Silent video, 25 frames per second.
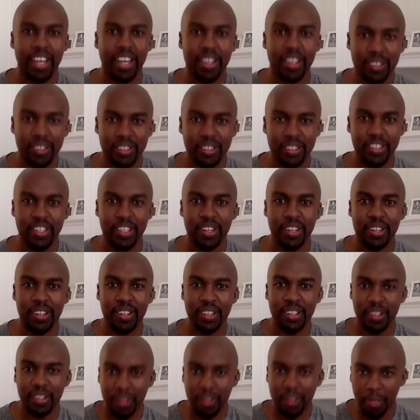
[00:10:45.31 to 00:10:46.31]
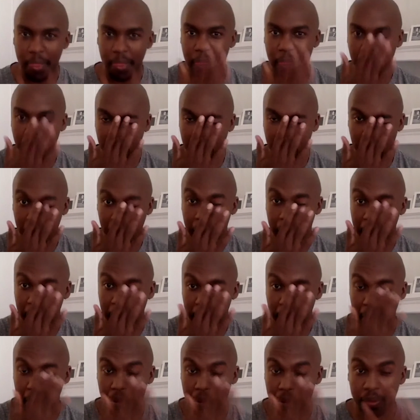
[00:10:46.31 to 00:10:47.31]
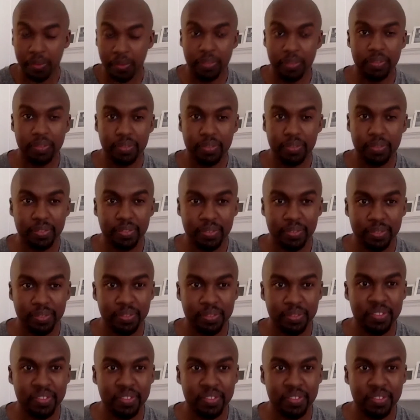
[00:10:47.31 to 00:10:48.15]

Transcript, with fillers: it, it gets me in the game. Uh, mm-hmm.